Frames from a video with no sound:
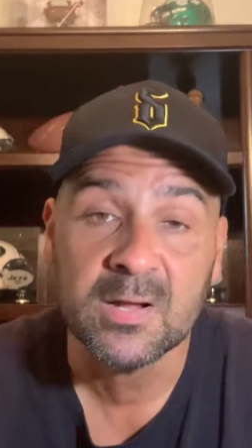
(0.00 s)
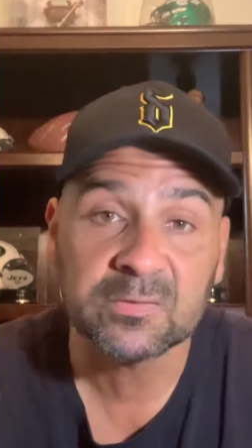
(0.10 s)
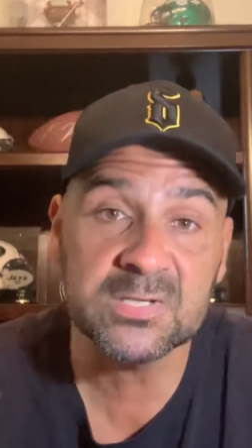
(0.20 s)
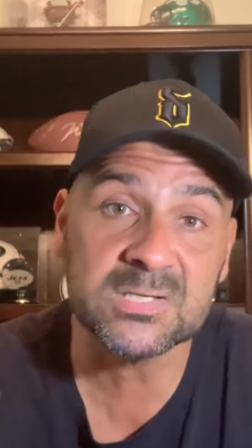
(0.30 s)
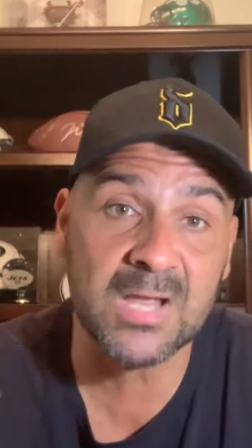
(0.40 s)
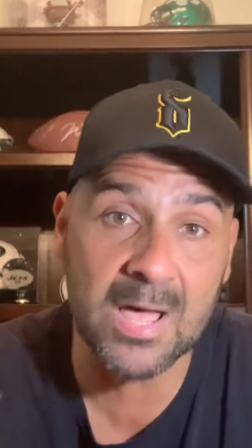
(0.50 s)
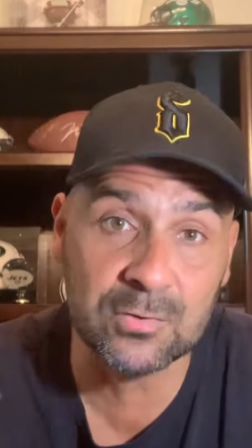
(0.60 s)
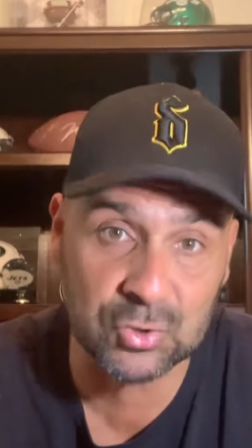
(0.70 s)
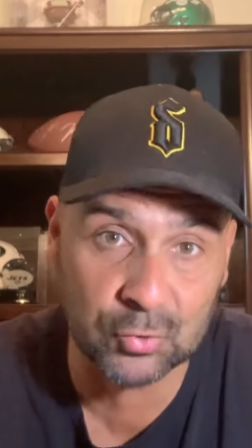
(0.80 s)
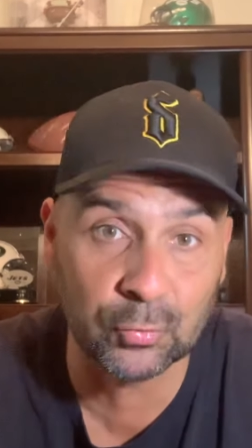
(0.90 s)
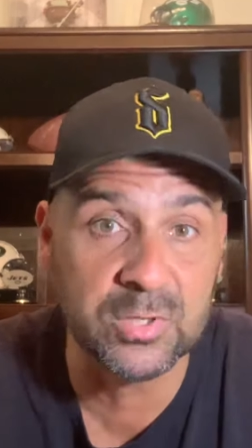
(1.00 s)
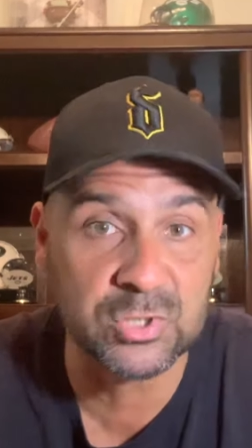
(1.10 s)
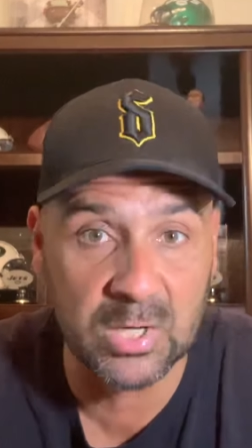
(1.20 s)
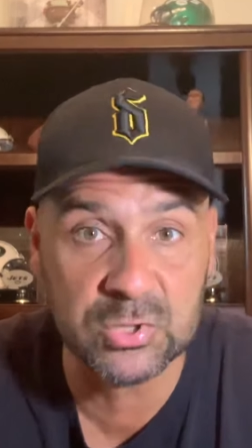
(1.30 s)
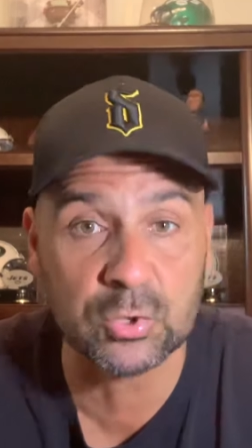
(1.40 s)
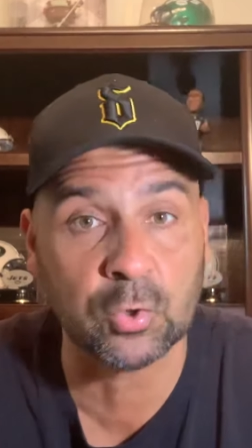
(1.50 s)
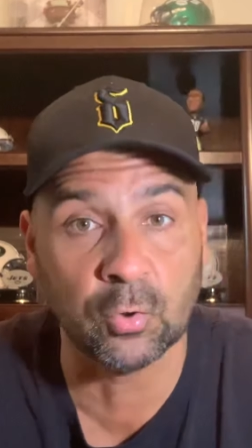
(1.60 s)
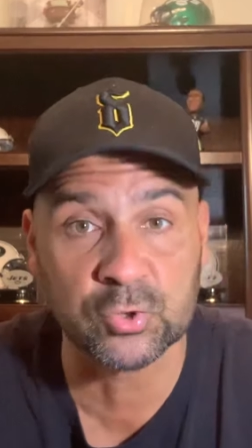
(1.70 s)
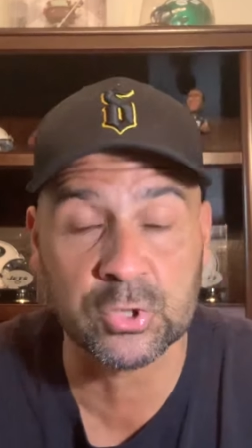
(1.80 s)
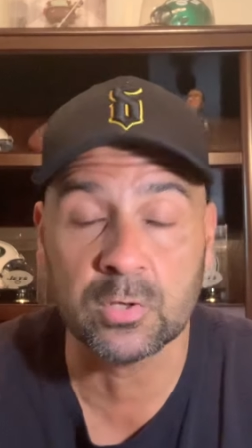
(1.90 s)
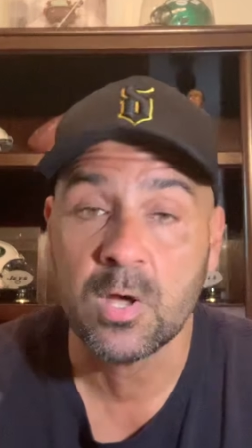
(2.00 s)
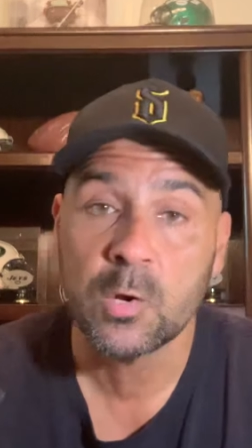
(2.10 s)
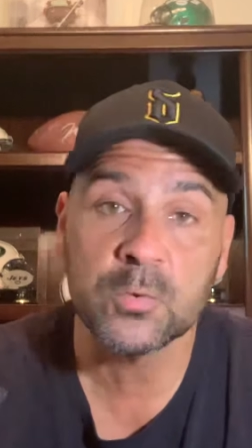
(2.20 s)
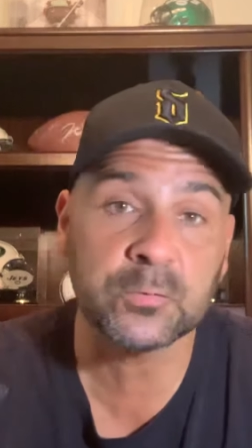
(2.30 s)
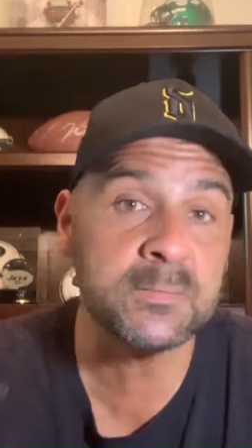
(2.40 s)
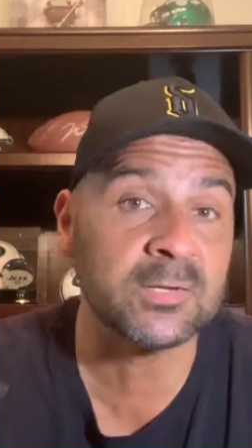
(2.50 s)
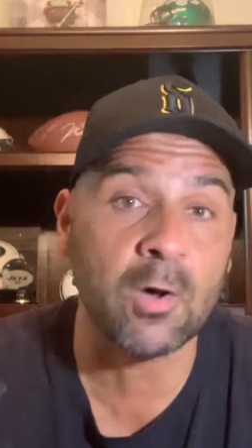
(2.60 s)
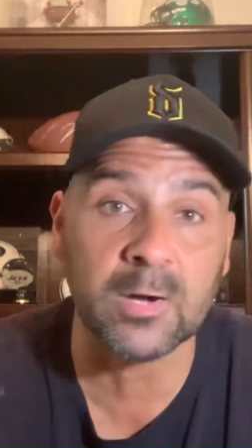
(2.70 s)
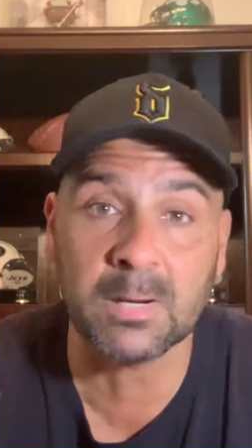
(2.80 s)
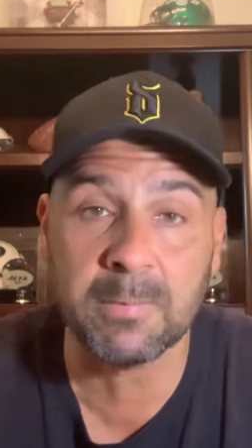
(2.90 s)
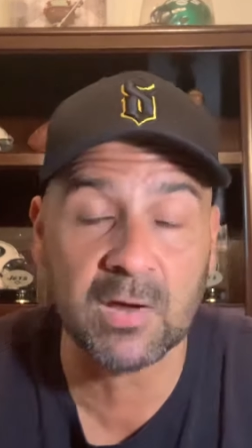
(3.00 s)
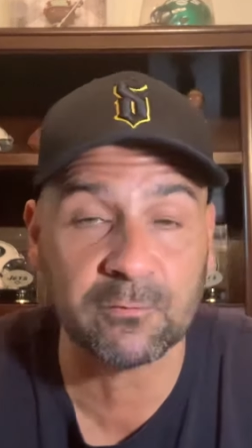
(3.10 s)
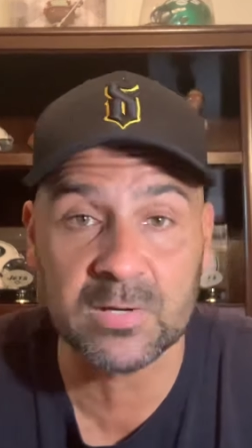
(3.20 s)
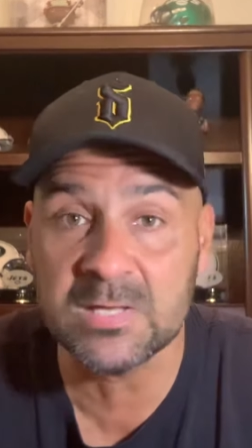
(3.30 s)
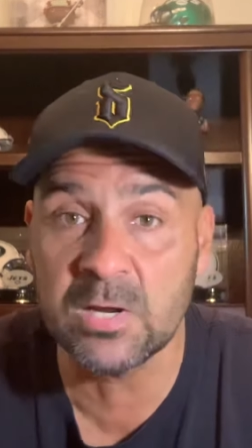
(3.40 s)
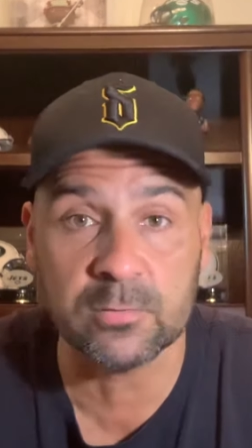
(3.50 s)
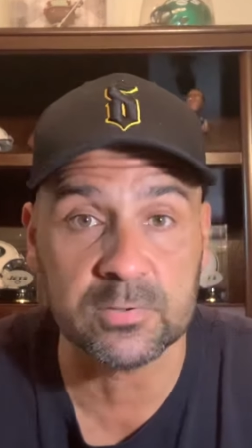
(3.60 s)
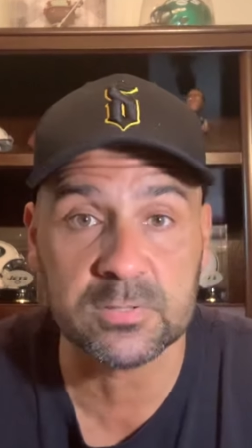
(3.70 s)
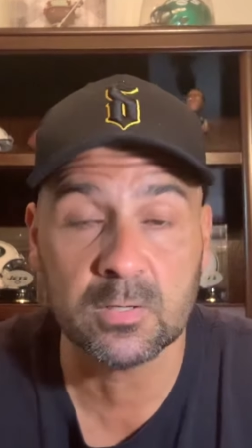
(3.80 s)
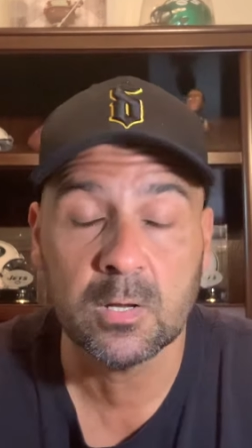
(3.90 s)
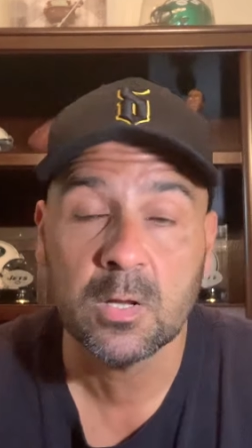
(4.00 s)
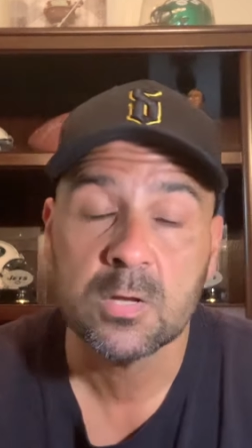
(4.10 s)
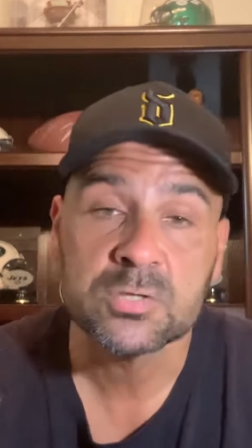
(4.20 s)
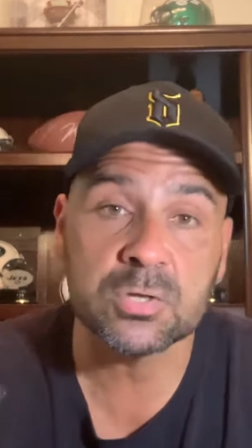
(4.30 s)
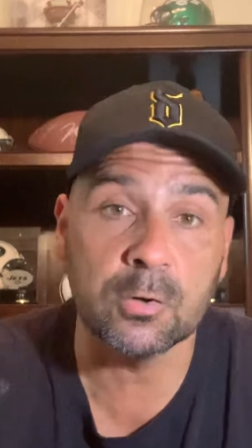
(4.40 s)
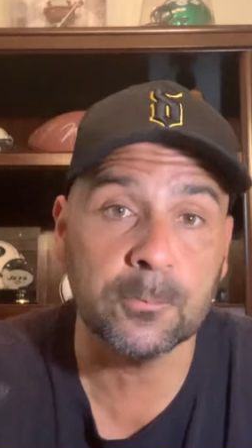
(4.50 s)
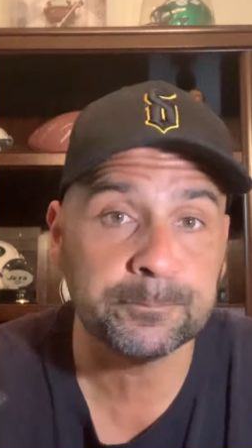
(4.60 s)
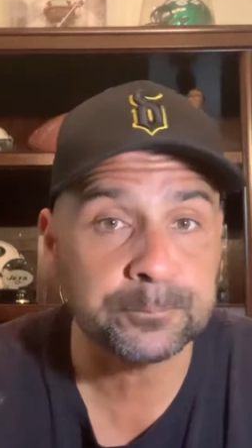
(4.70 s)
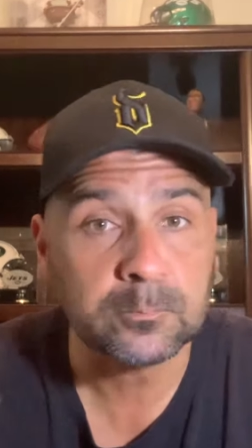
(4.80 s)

this is how you truly change your culture, which we've been talking about for years. So